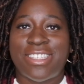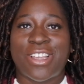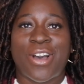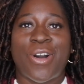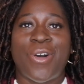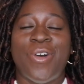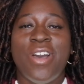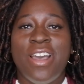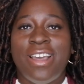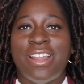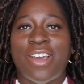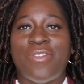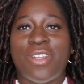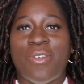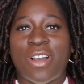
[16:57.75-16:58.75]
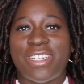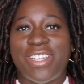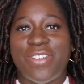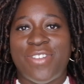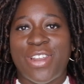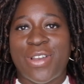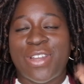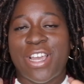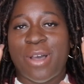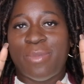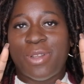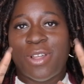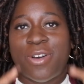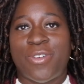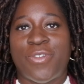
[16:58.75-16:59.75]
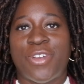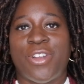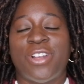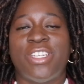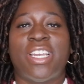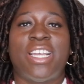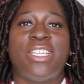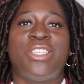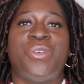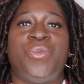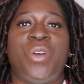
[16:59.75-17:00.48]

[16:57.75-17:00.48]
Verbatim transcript: So definitely watch the video down below for your chance to